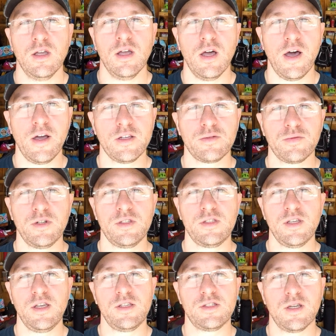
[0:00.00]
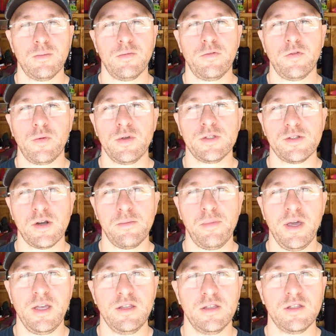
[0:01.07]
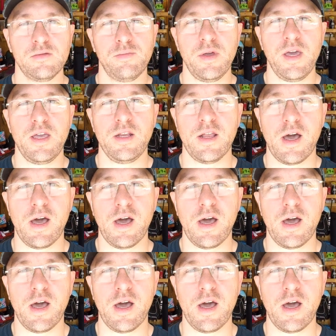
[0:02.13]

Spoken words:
I just want to say something before we start painting this bait.